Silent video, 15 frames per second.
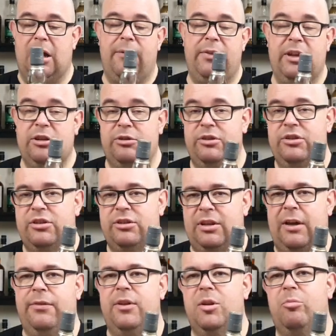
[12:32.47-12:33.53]
I think there is
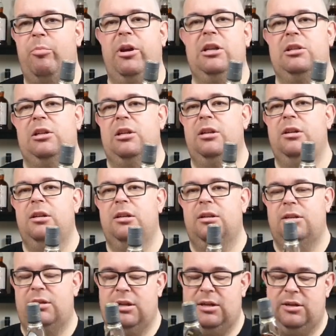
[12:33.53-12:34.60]
nothing better
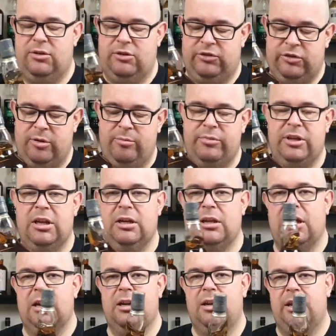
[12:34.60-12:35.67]
than something
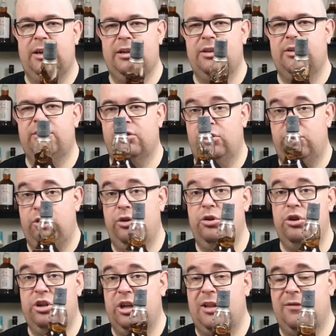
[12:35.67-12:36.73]
like this on your
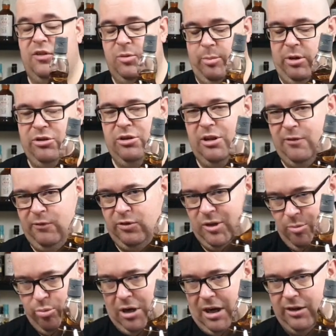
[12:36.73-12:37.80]
shelf, especially for
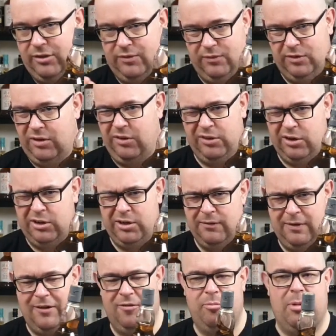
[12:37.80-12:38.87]
the price, for the
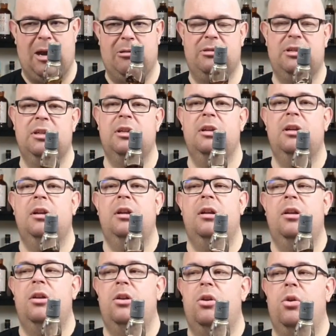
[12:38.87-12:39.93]
£35,
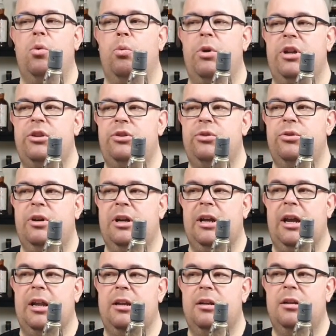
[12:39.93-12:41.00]
when you
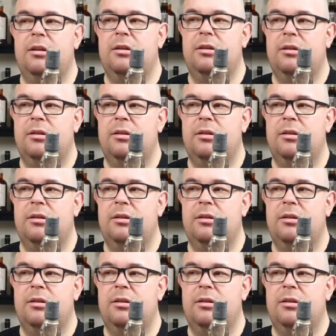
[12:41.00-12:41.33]
can